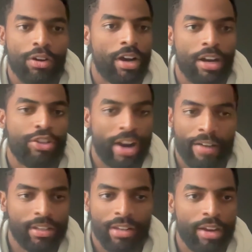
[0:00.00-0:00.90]
If you're an
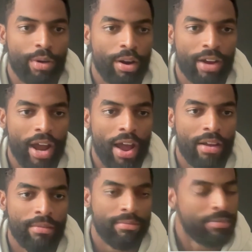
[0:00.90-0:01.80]
undrafted late round
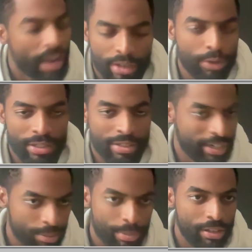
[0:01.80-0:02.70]
guy, I know what it's
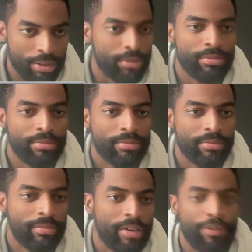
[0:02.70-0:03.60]
like to be you.
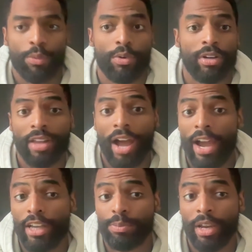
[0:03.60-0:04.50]
If you're one of the
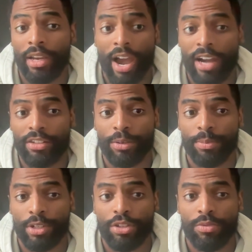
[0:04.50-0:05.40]
highest paid guys in your
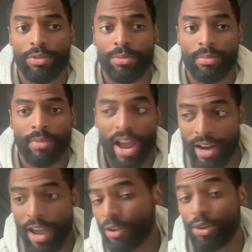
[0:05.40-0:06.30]
position room, I
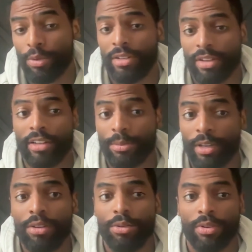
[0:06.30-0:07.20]
now know what it's like to be
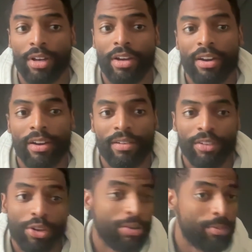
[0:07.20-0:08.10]
you.
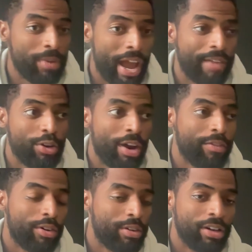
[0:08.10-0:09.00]
Have you
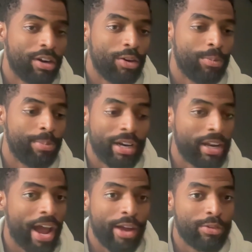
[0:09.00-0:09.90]
ever, been a
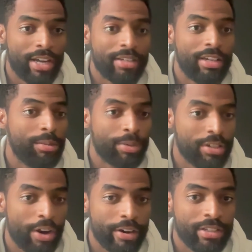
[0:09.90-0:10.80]
guy who's had 10 plus
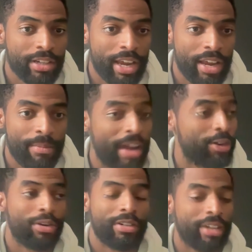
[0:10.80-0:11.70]
targets in a game? I
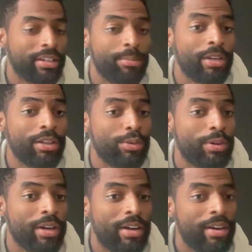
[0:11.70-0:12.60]
know what it's like to be you.